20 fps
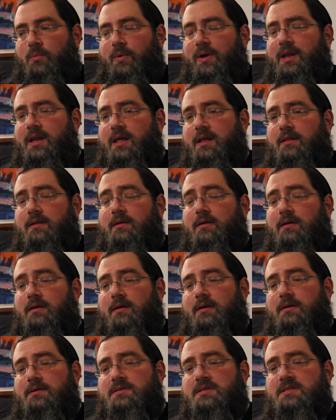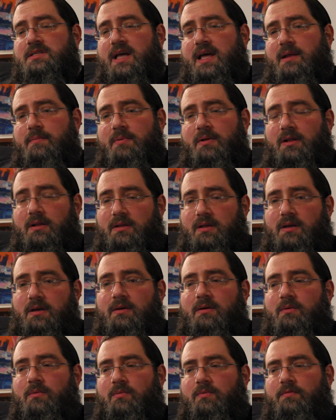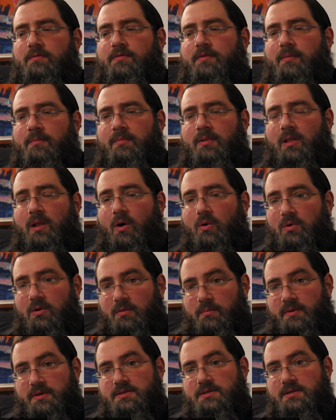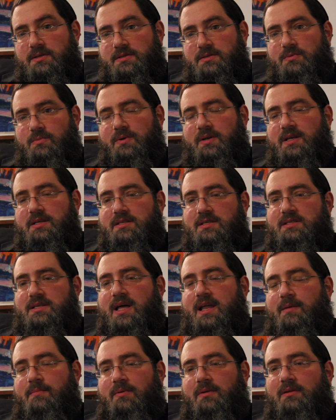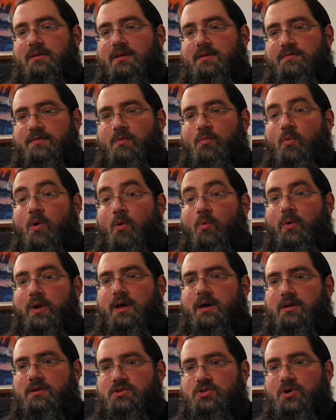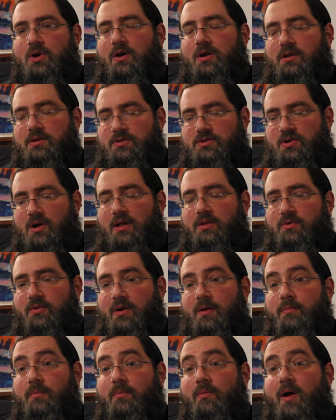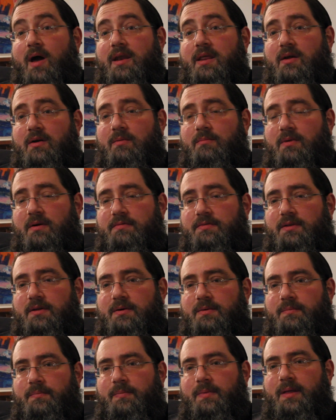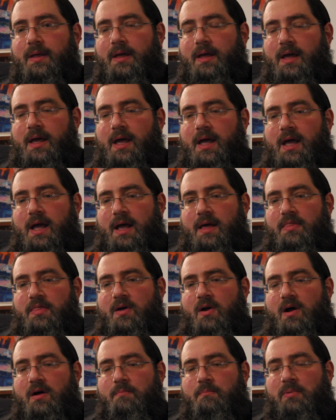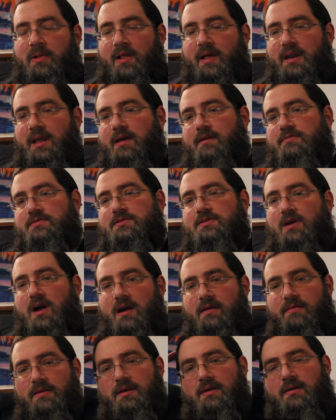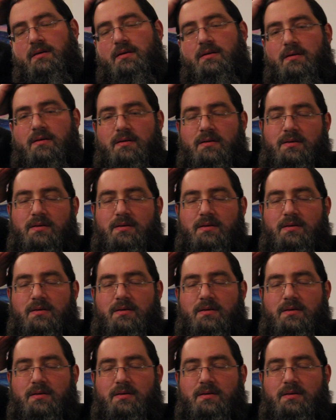We need sustainability from local business. We need sustainability from what we can donder up right here in Buffalo. There are plenty of starving